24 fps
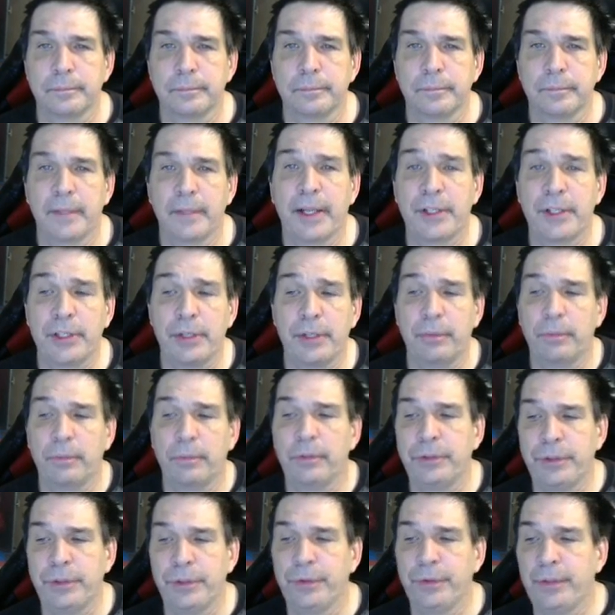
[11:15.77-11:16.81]
Actually,
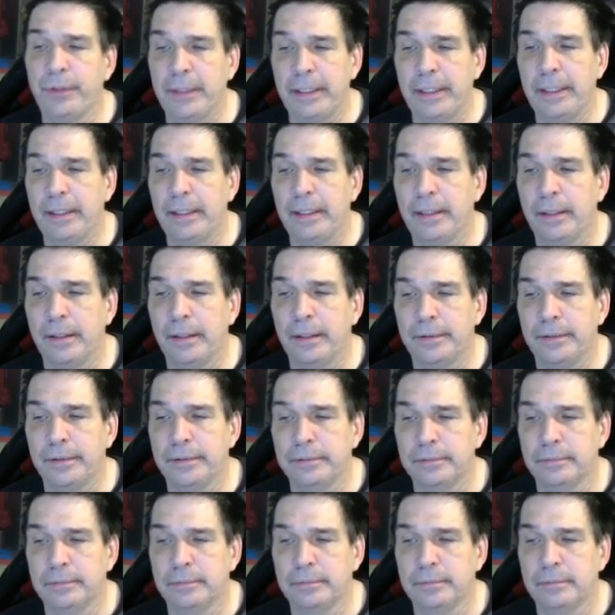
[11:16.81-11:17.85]
we'll do the
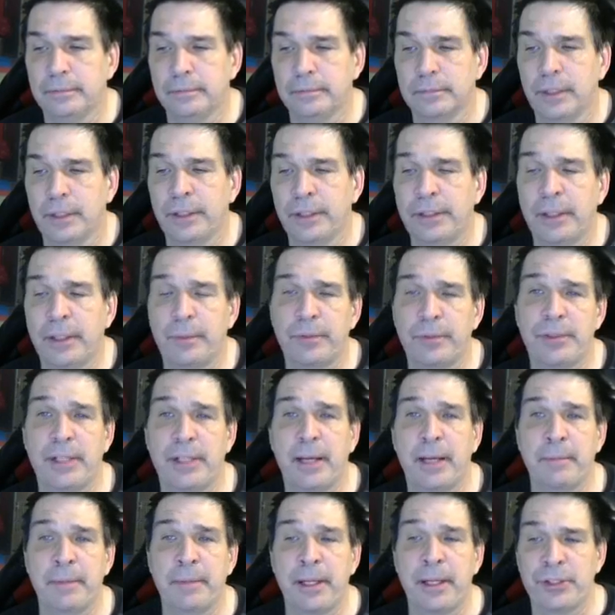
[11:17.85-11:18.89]
a double
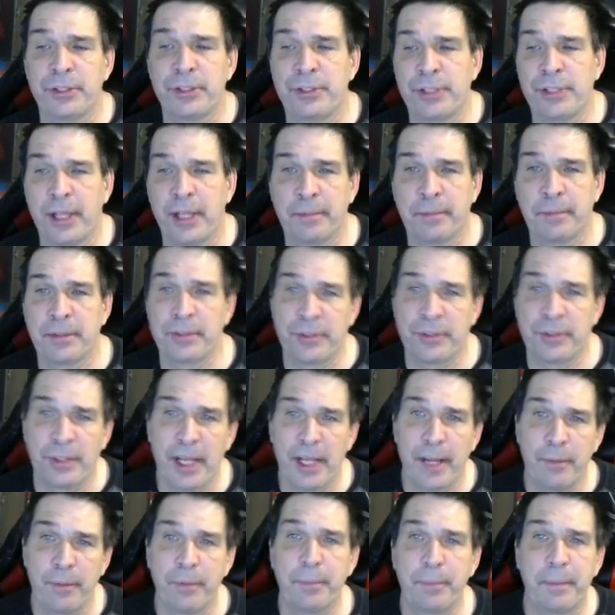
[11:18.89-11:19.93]
jab, not just jab, because
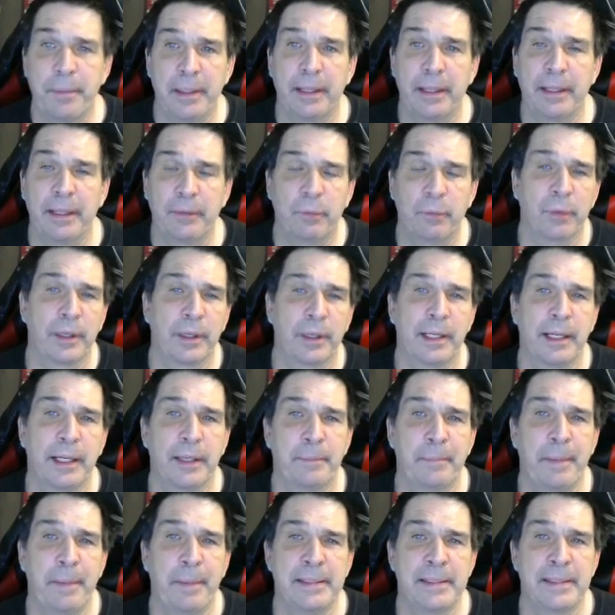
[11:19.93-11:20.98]
jab would be like working
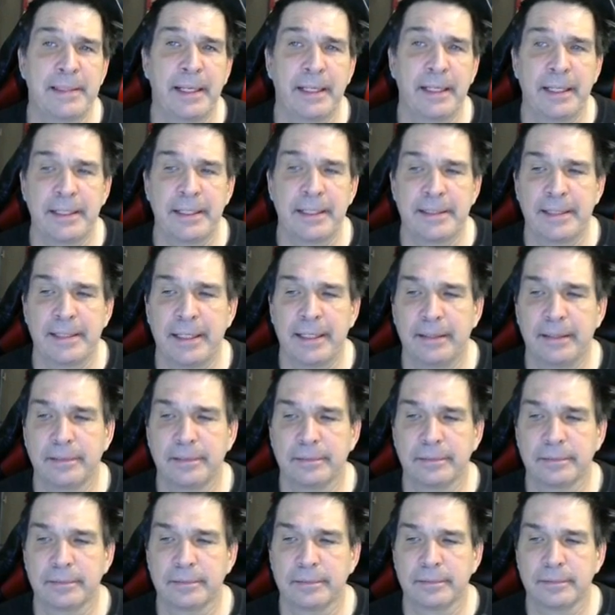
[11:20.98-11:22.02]
on base techniques that
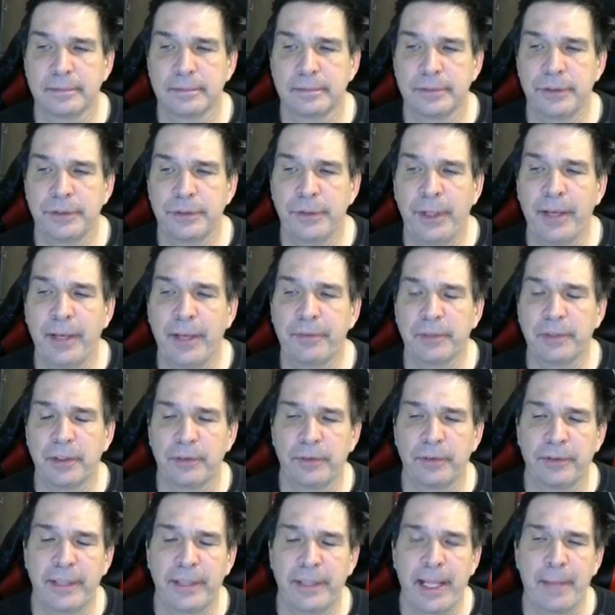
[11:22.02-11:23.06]
you have to
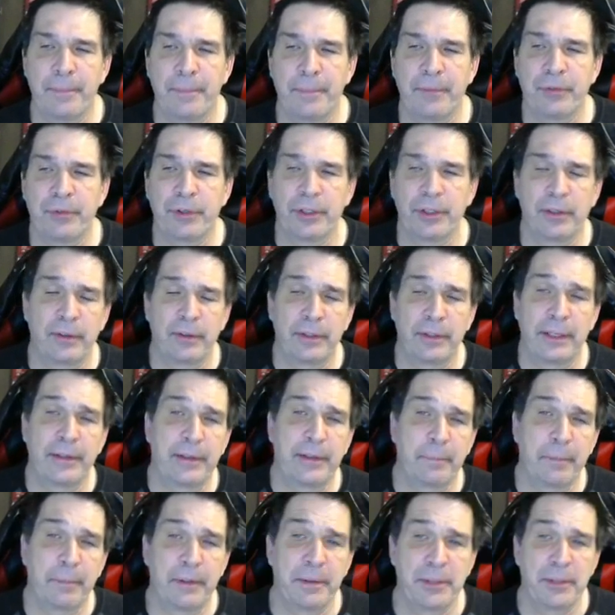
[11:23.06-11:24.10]
learn that before you can learn
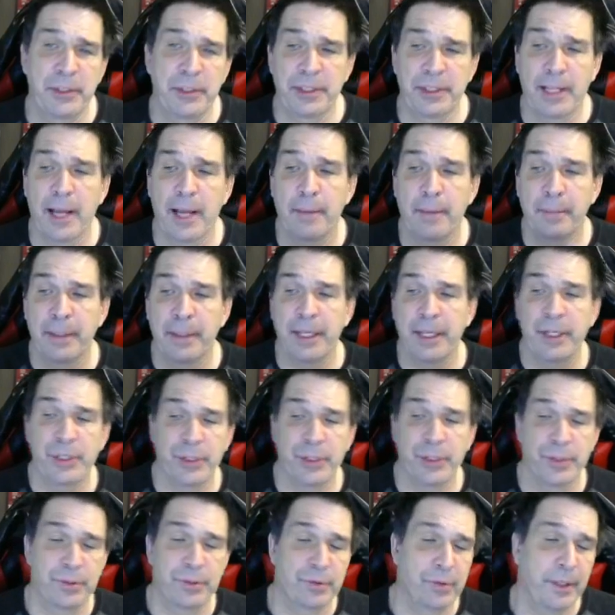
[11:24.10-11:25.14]
anything, but just
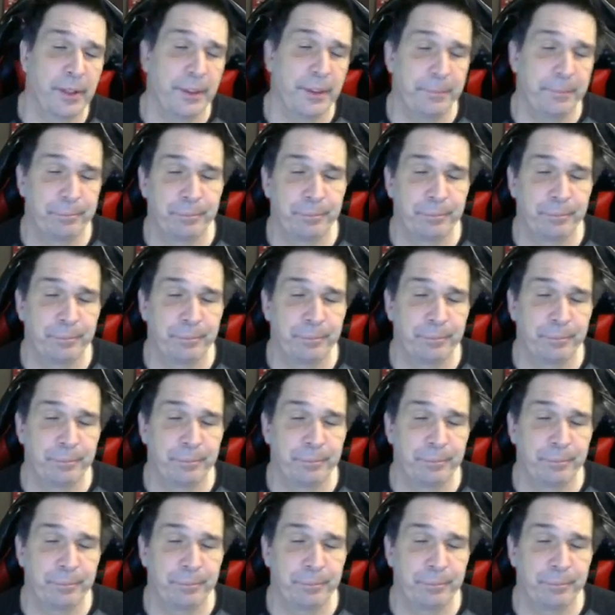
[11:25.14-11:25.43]
combinations, right?